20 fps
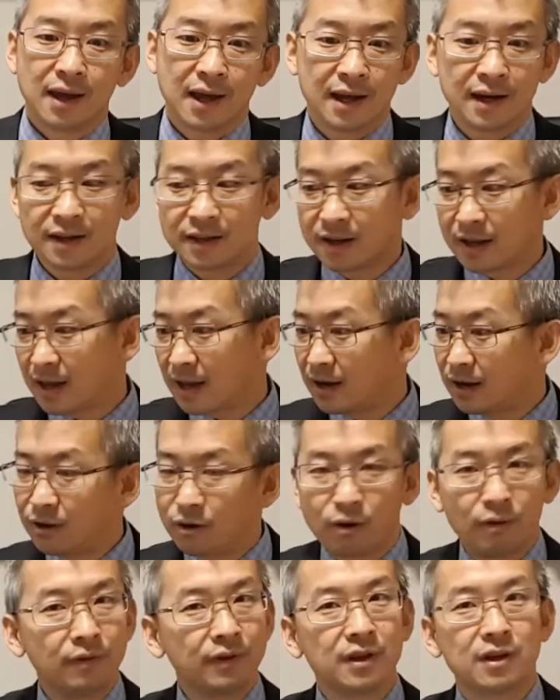And
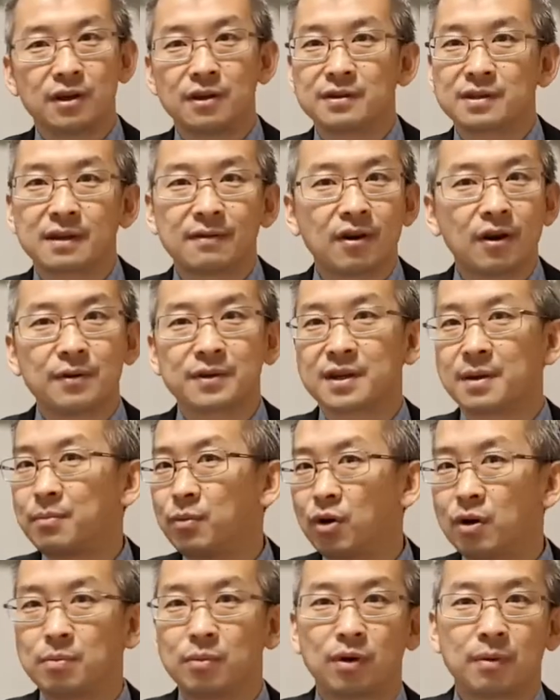over the years, I've always got
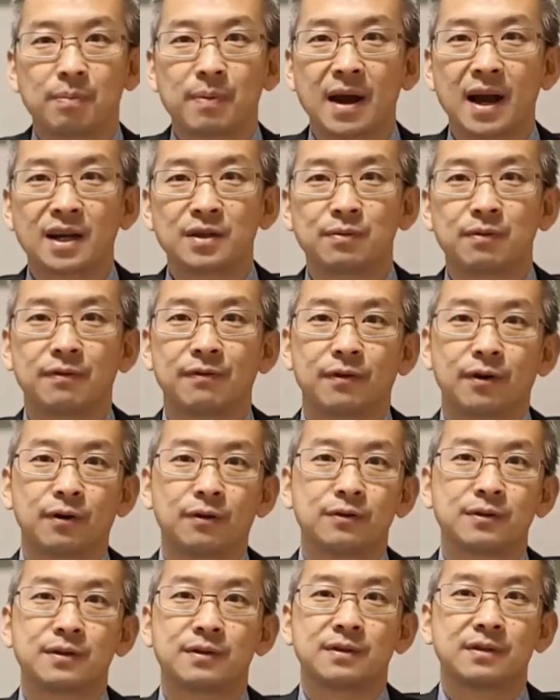more and more past
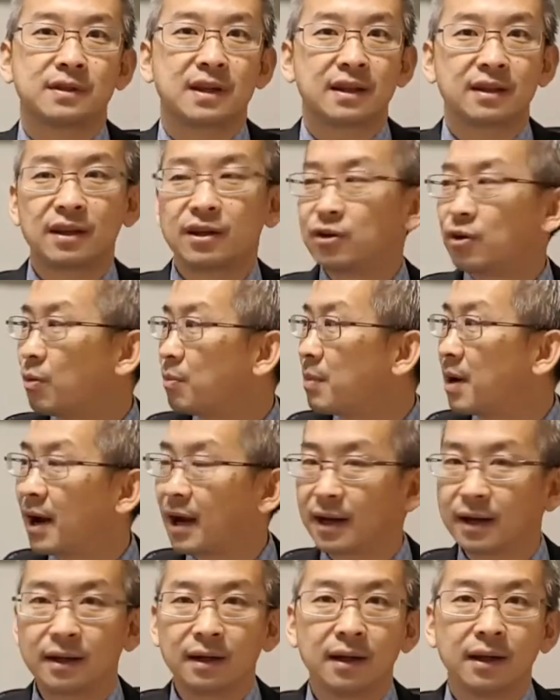referrals that they don't
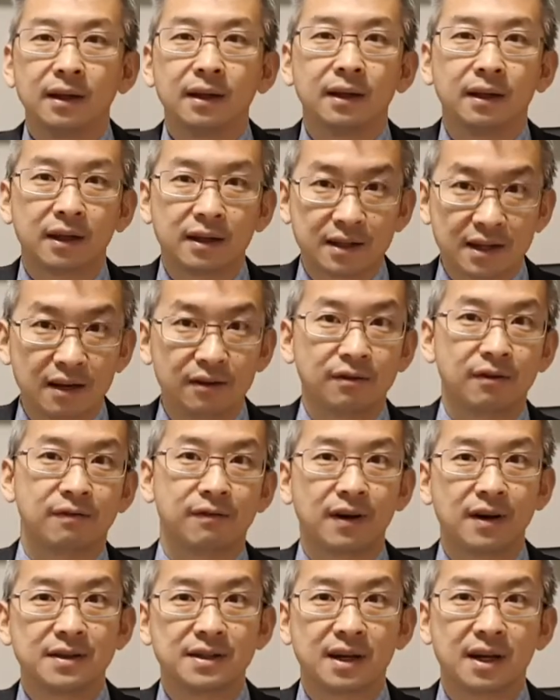mind. They tell their
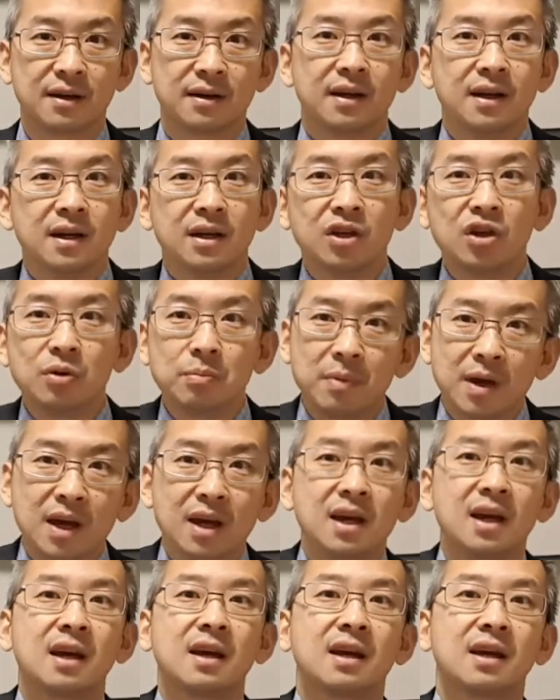friends that you
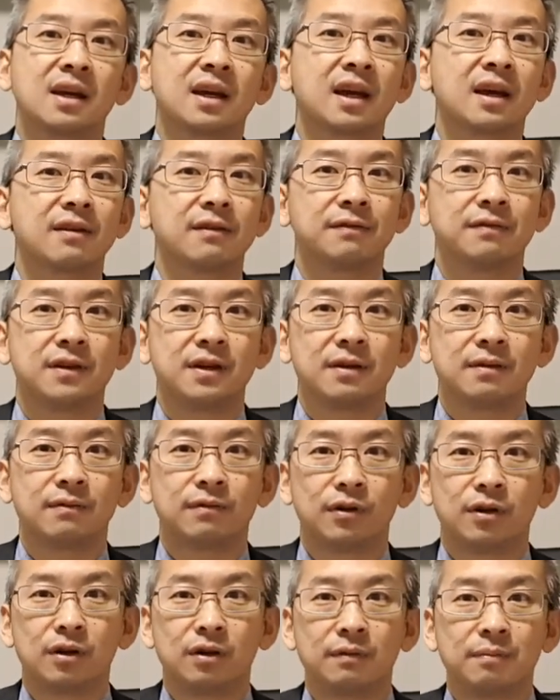may get a fee
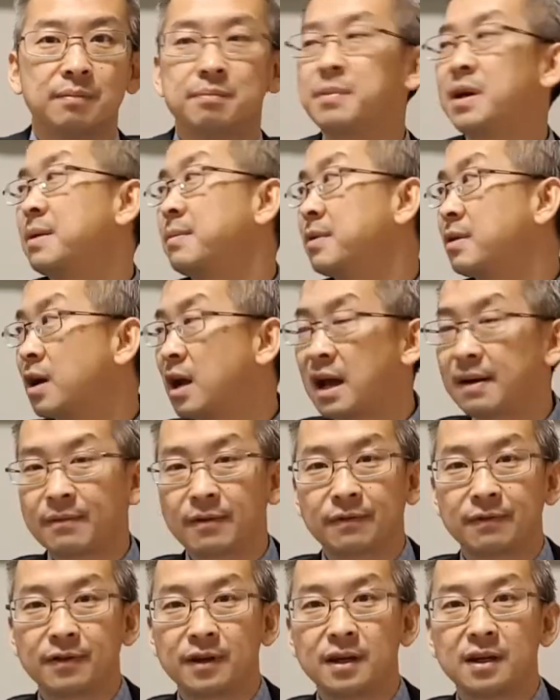involved, may not
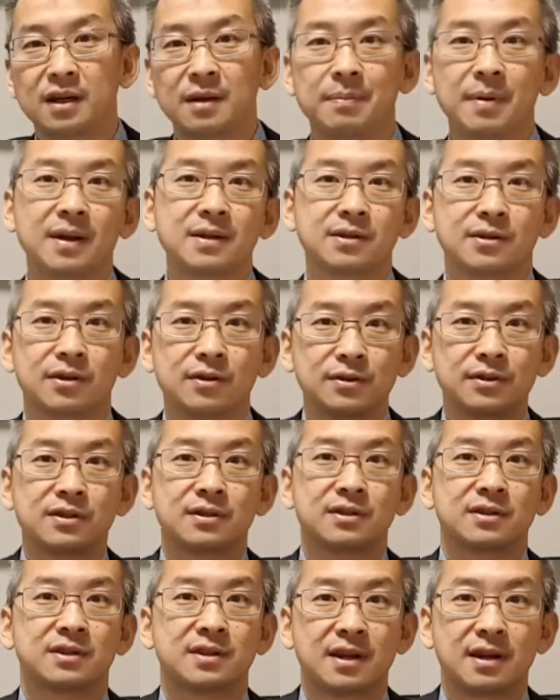have a fee, depends on your
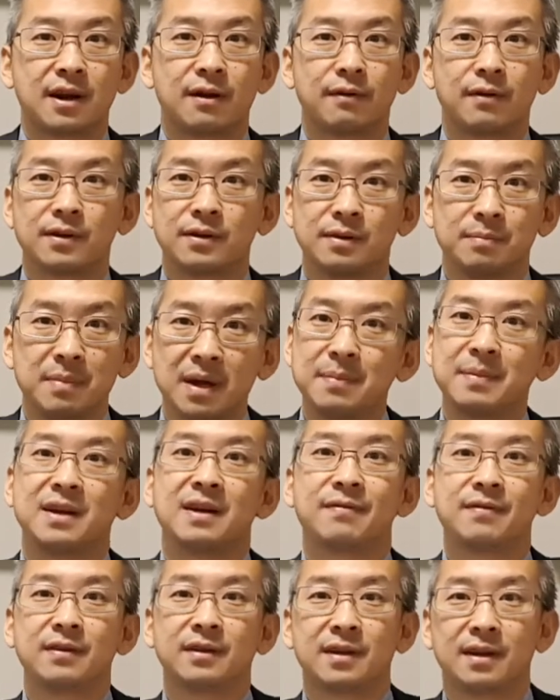scenario, maybe
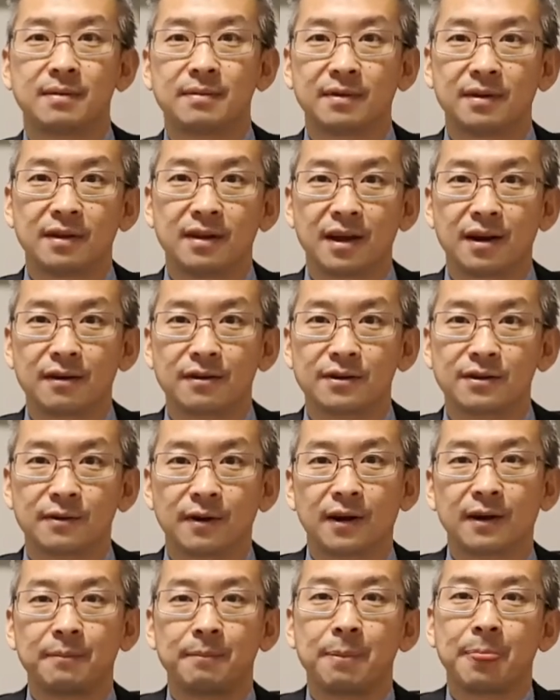different than theirs,
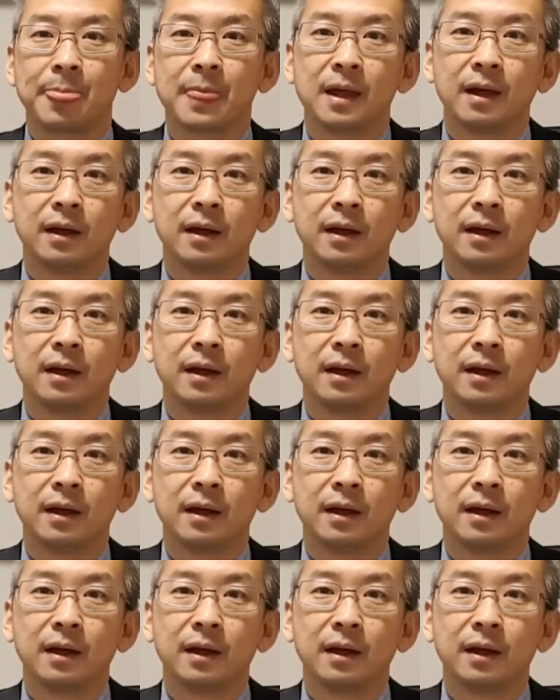right?